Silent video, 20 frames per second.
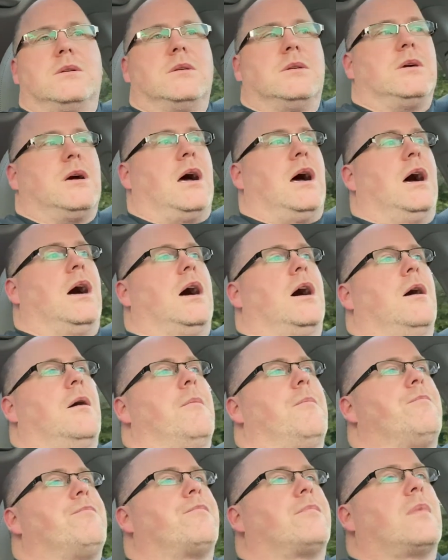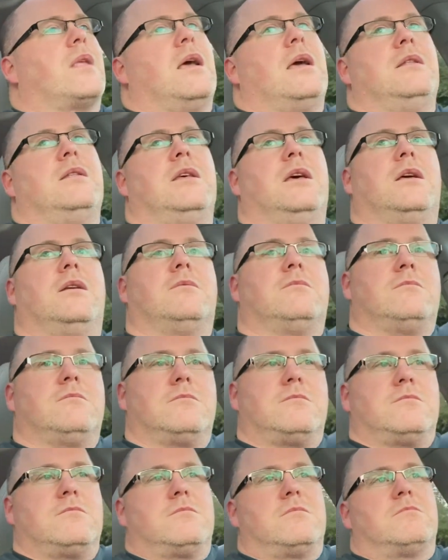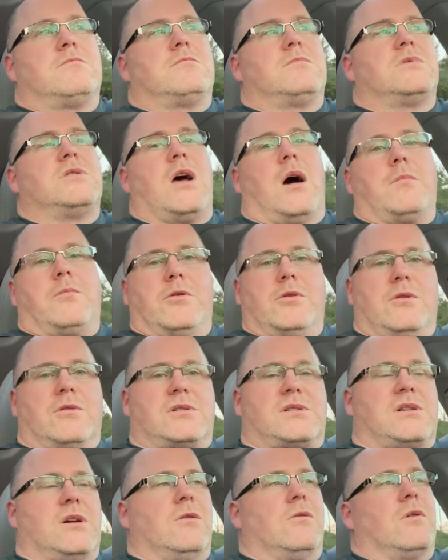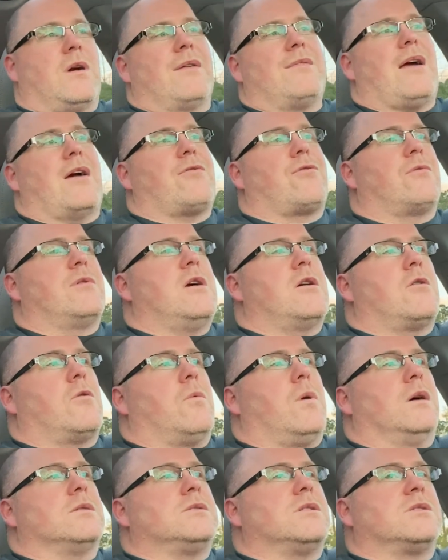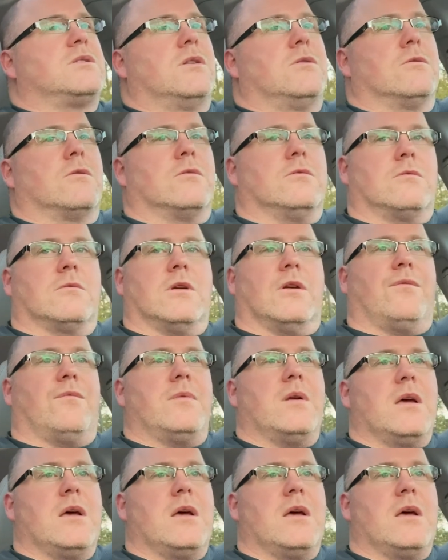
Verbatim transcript: Um, and then double your solar. I've got 300 watts of solar on the roof.